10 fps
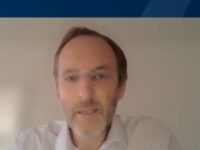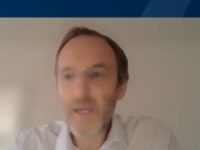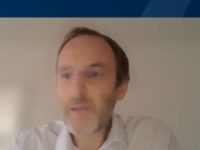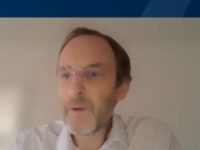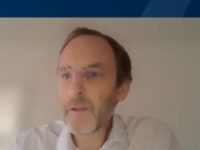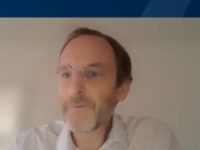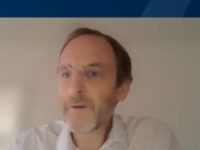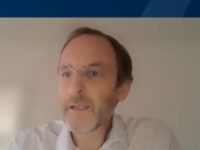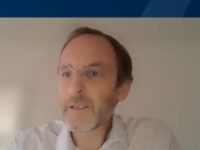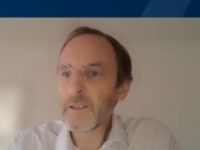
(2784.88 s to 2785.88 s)
There may be other
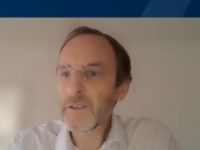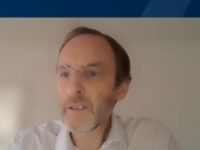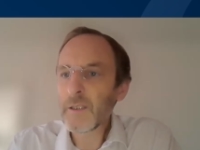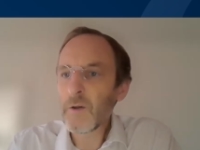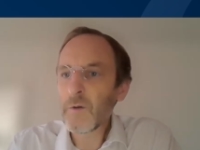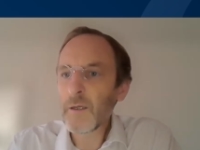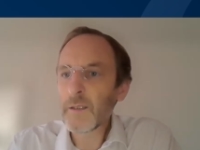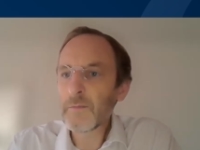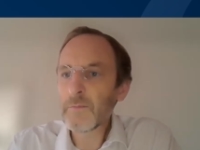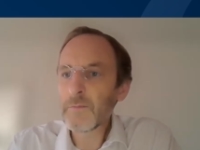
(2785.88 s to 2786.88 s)
factors. I don't
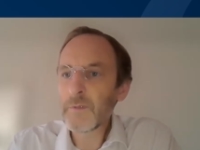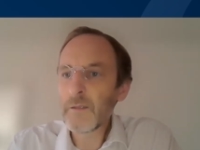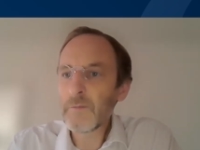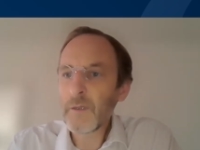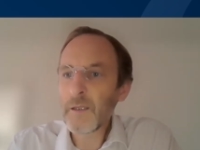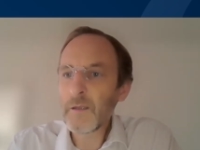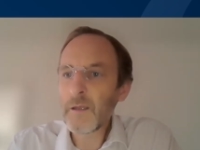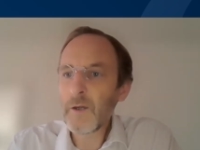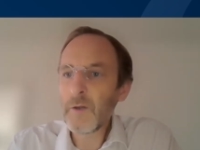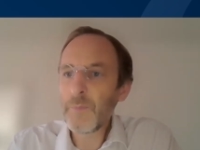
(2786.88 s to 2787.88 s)
quite, I don't
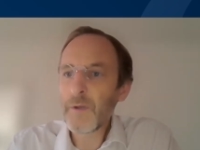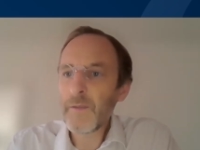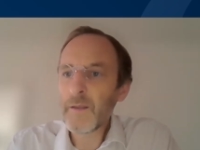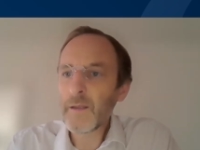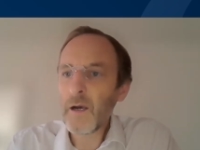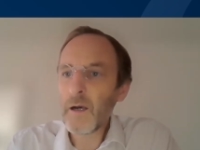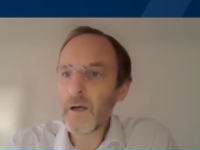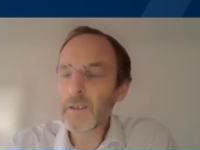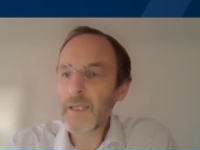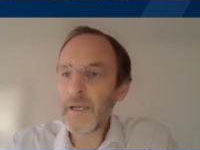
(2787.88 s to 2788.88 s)
know, but I think the
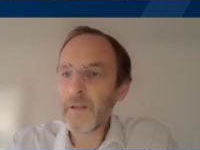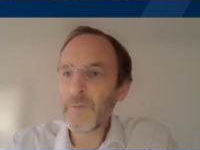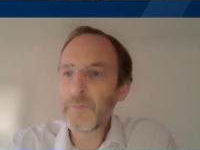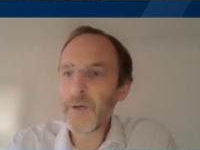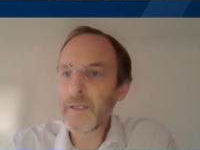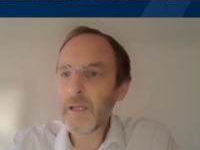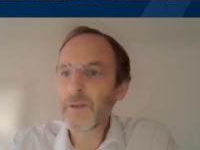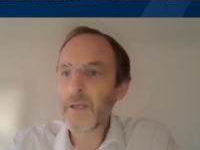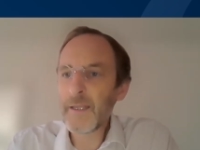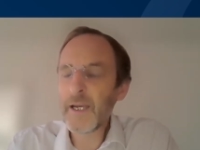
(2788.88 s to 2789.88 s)
heart health and brain
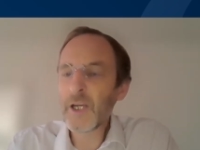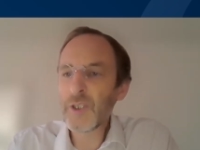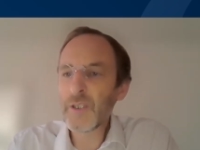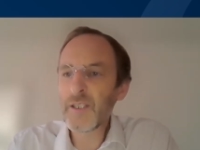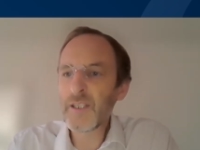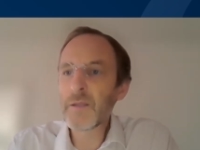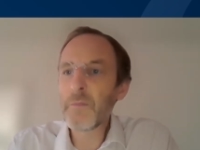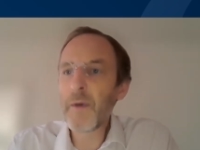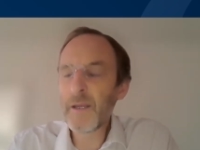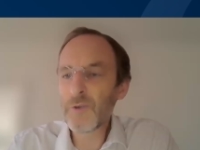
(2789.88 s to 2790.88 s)
health connection is the
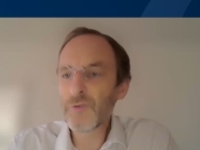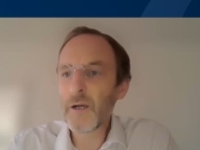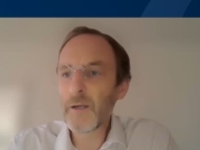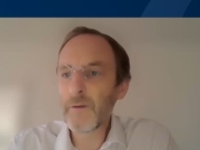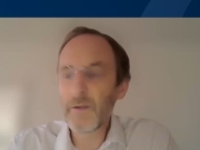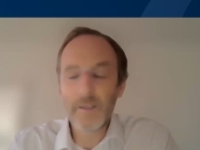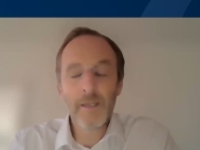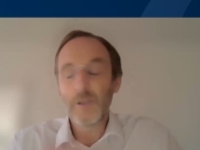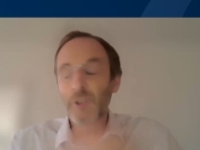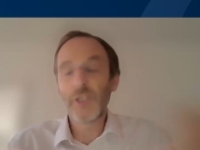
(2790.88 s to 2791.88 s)
main driver.
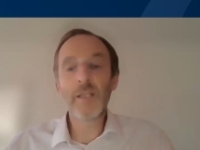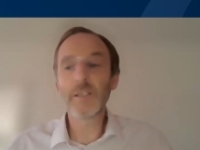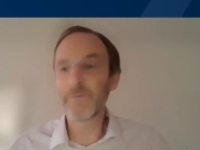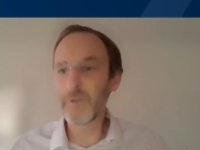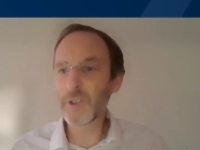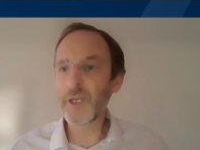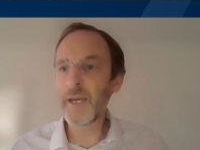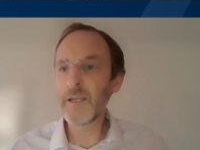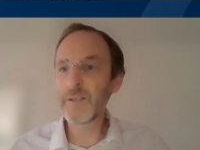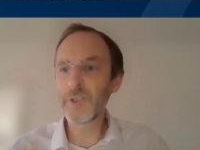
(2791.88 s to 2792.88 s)
Clearly, our genes have not
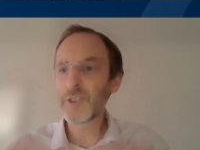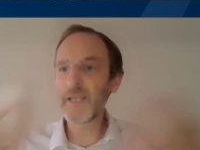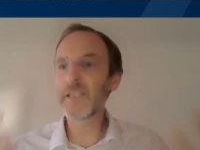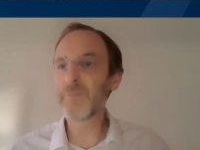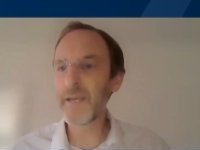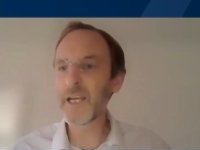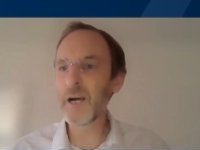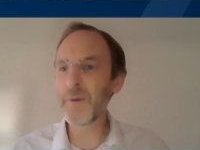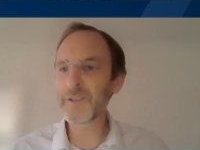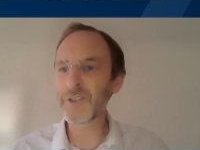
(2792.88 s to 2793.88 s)
changed. The genetic
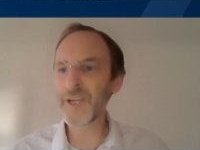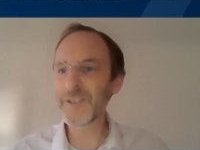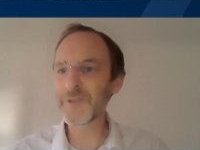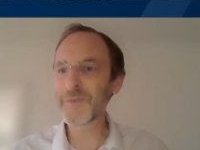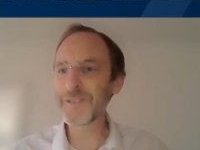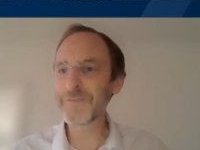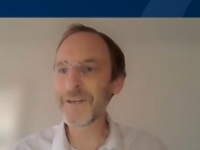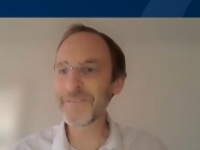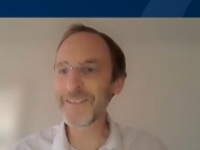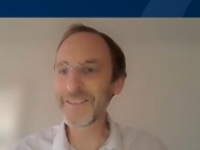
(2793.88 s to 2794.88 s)
makeup hasn't changed in
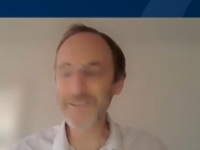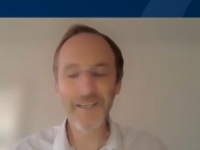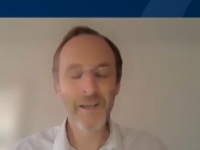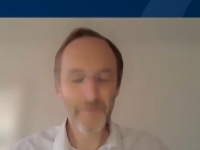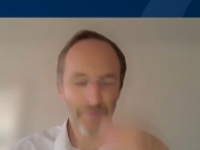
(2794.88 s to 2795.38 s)
25 years.